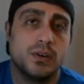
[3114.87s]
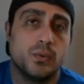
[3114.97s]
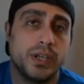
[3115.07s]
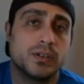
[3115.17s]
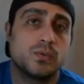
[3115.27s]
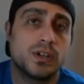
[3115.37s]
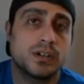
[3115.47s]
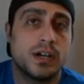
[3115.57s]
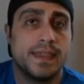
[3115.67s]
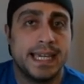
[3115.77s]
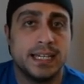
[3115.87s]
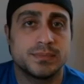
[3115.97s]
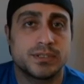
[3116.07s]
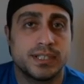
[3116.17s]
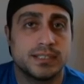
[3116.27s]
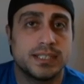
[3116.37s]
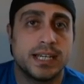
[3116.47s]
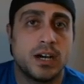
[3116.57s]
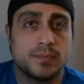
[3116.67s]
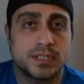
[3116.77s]
we can work on the hamstrings, that
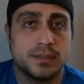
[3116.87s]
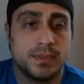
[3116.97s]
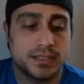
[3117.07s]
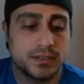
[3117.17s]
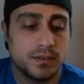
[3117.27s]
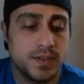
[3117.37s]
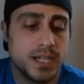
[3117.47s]
opposite muscle.